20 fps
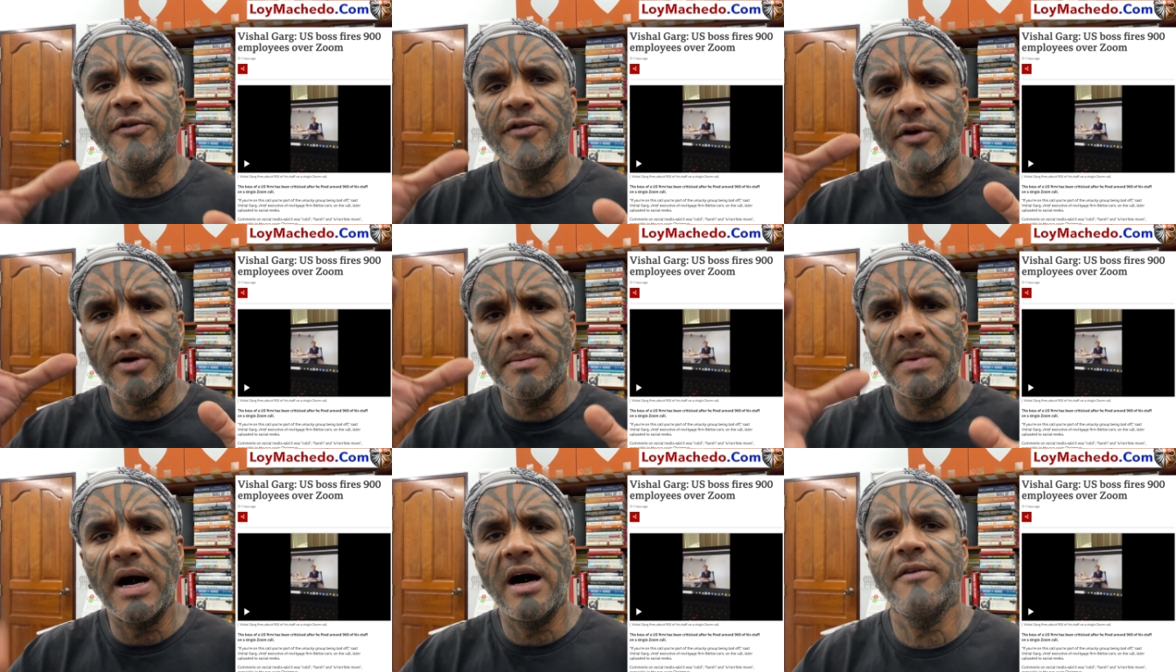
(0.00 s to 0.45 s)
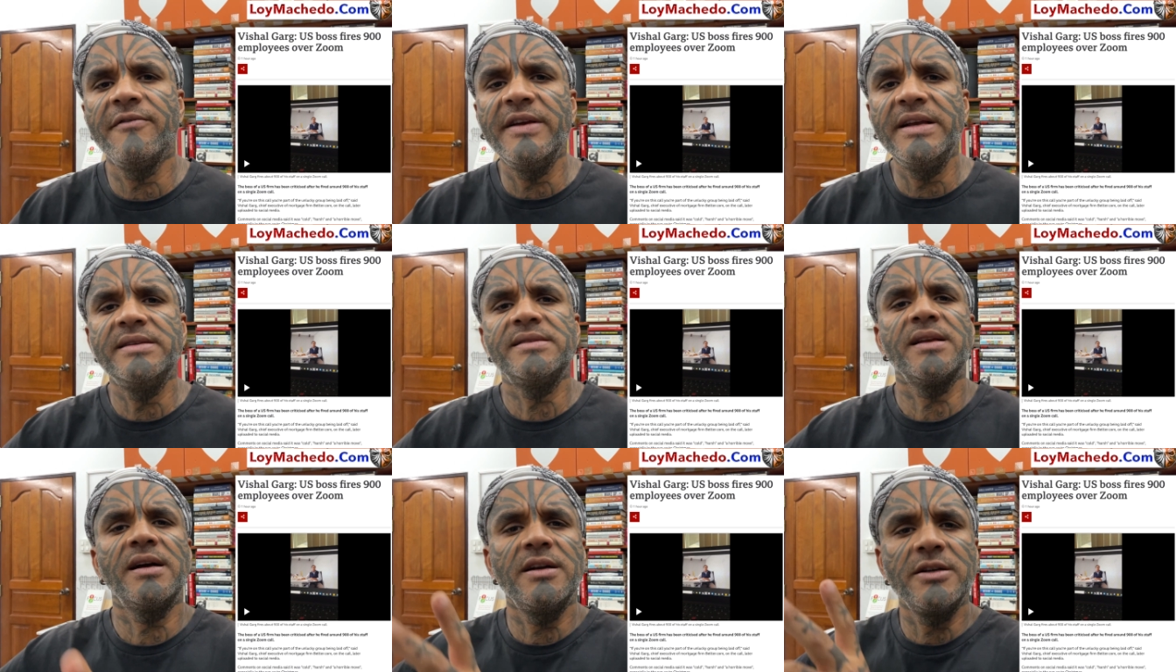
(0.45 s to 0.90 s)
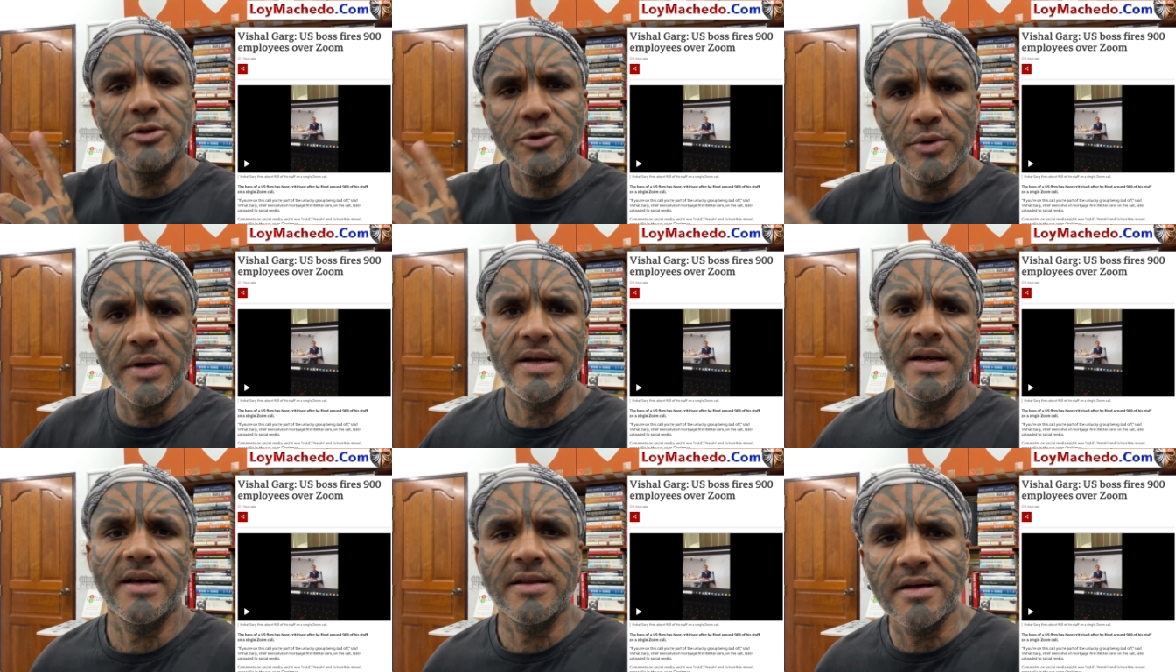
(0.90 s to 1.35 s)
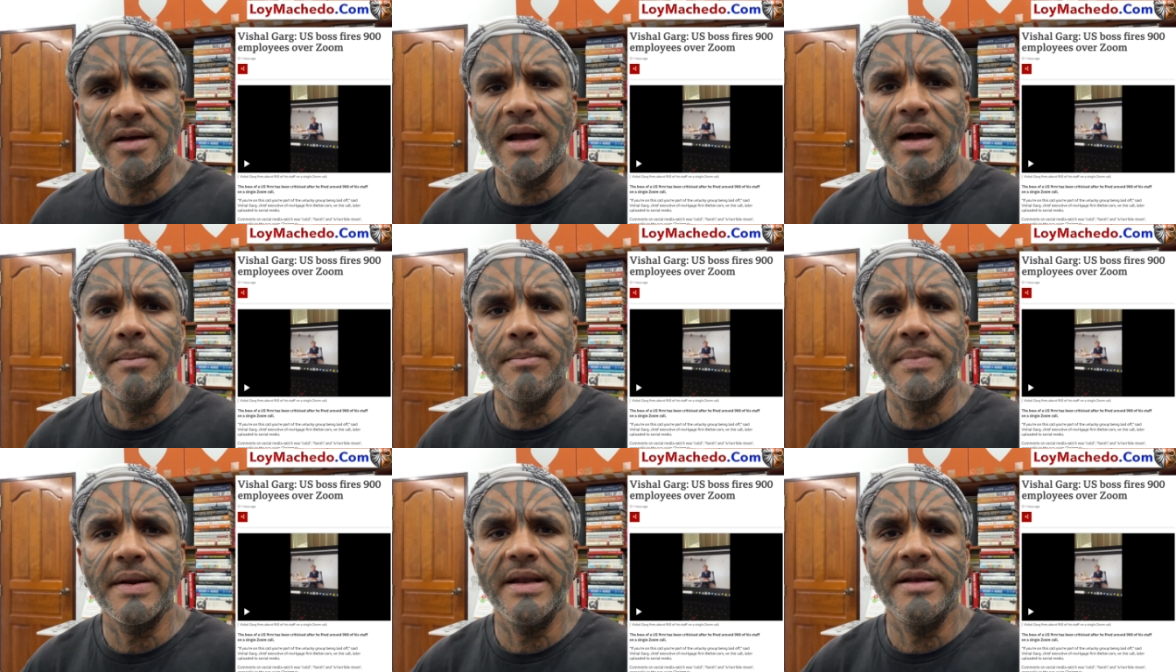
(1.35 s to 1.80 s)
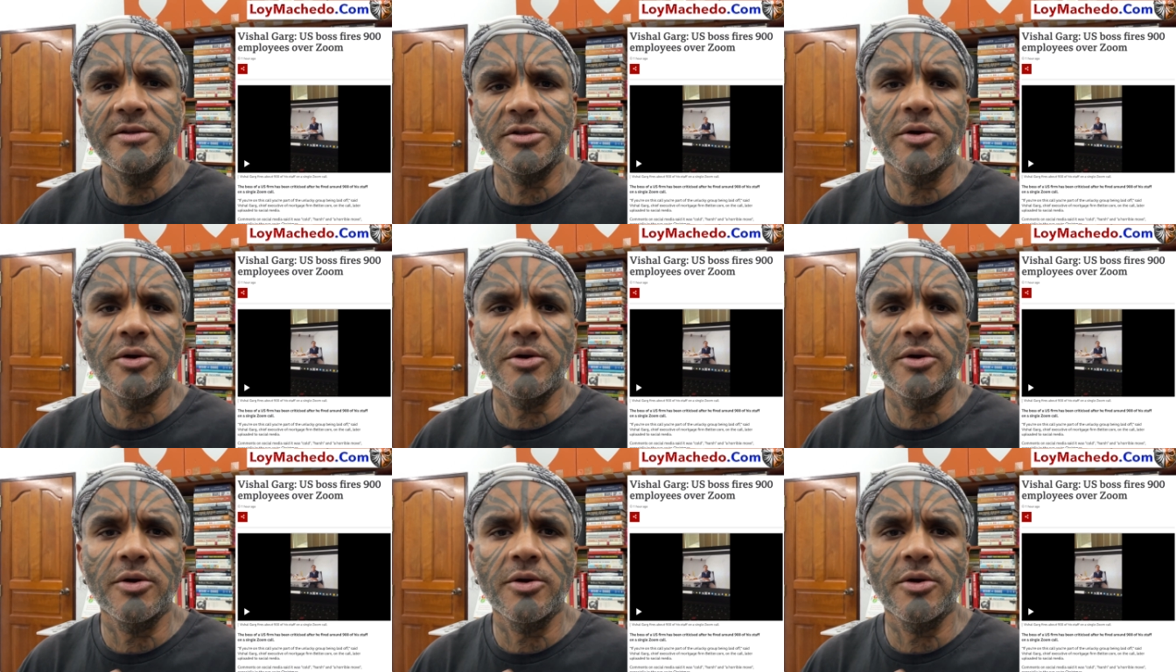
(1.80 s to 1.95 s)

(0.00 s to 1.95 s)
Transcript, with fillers: from our visa to another company.